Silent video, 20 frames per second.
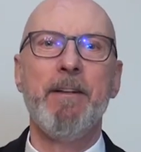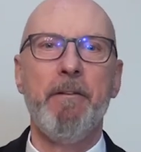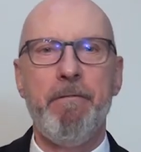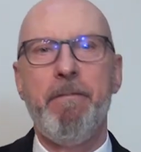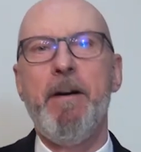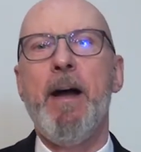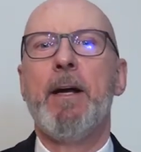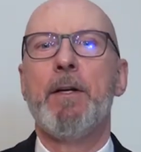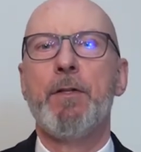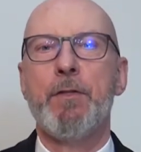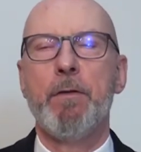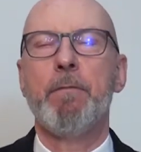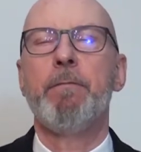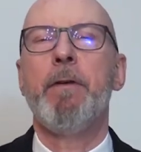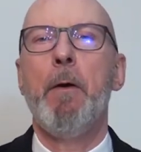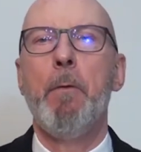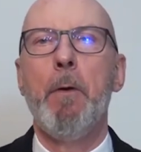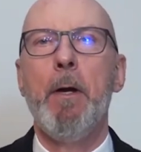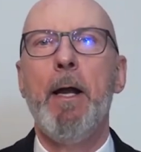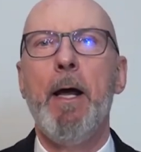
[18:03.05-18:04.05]
the facts of
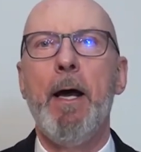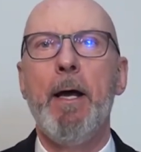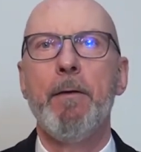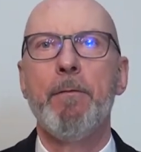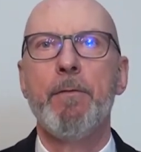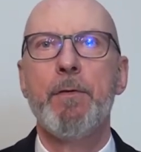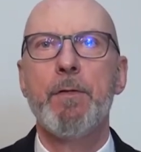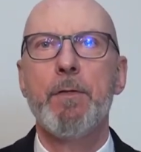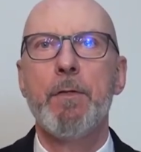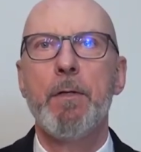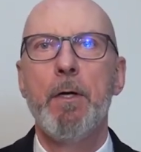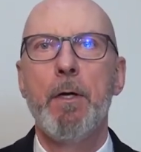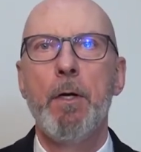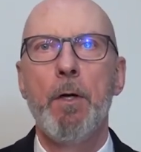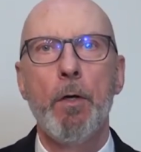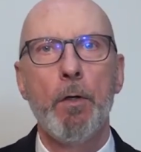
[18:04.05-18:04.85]
our lives.